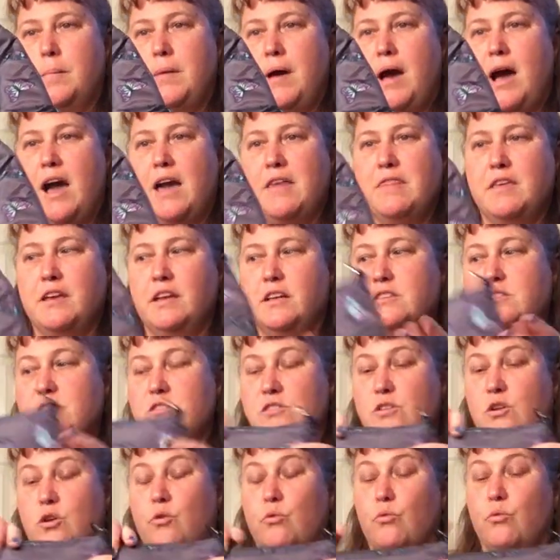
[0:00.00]
I think this is
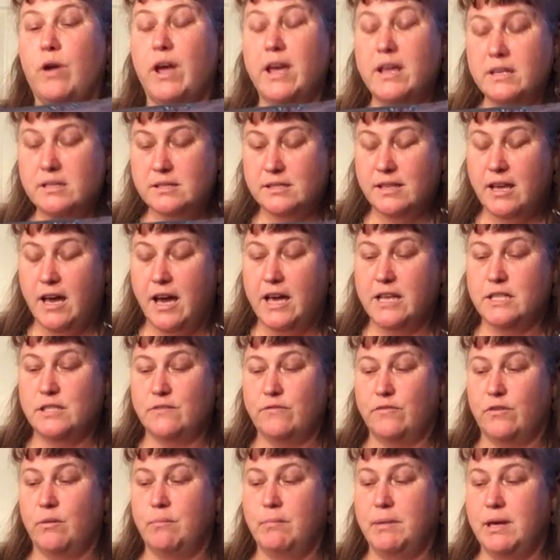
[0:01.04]
a great size
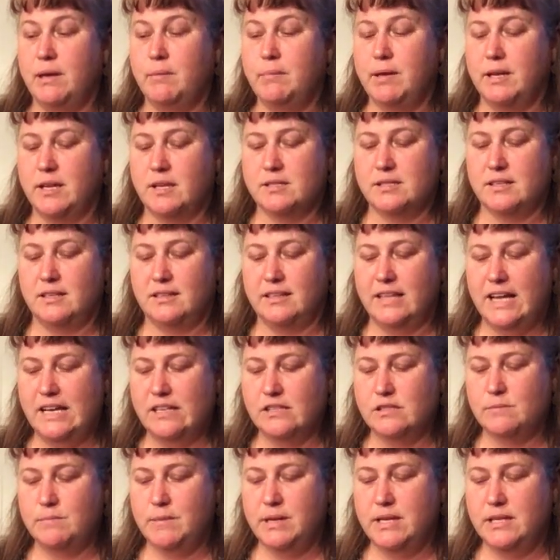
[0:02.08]
for me because it
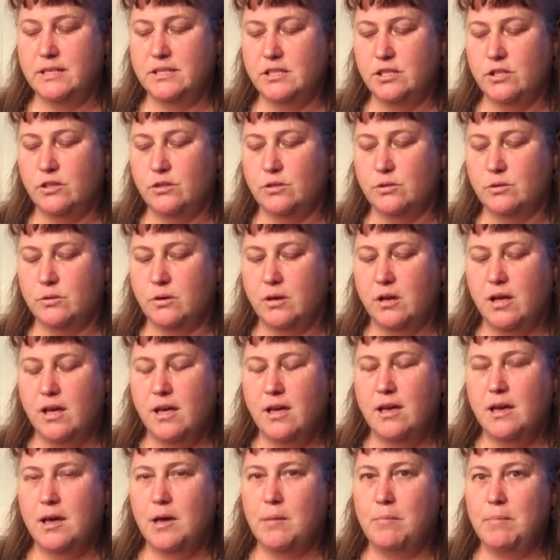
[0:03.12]
allows me to
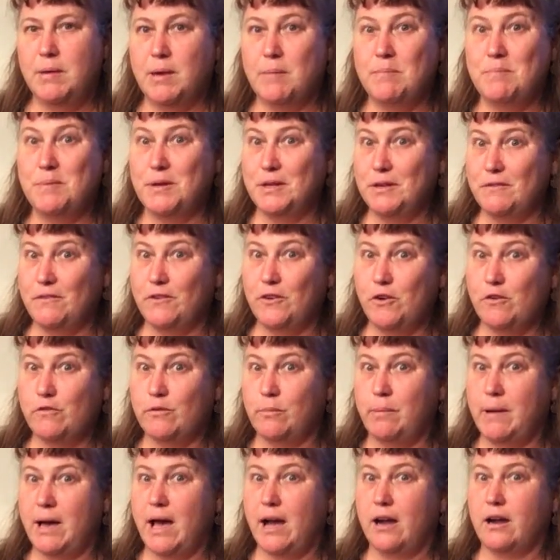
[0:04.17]
be a bit of an
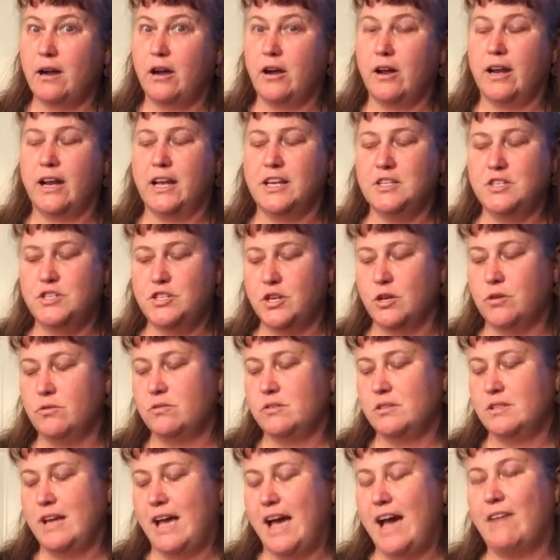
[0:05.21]
overpacker and I don't
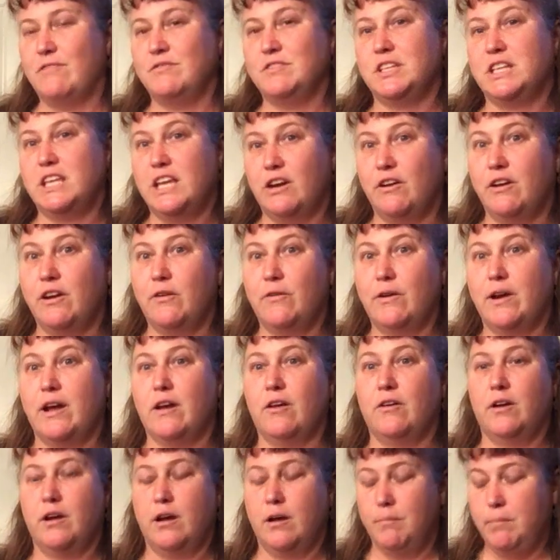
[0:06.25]
have to carry
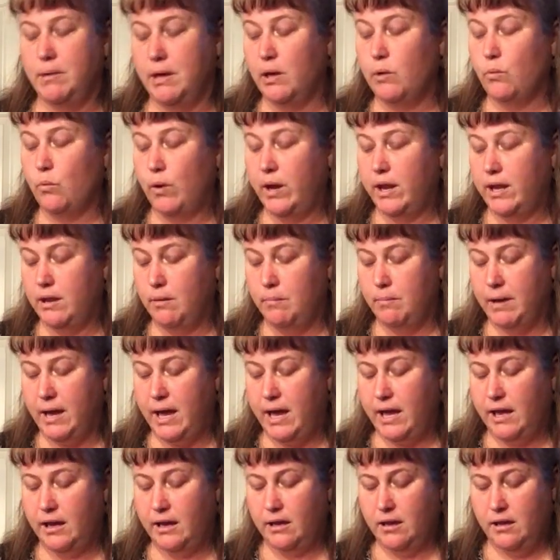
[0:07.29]
around a big weighty
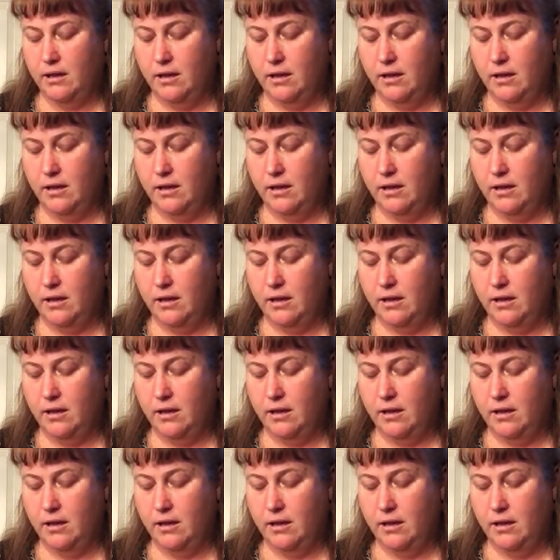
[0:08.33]
bag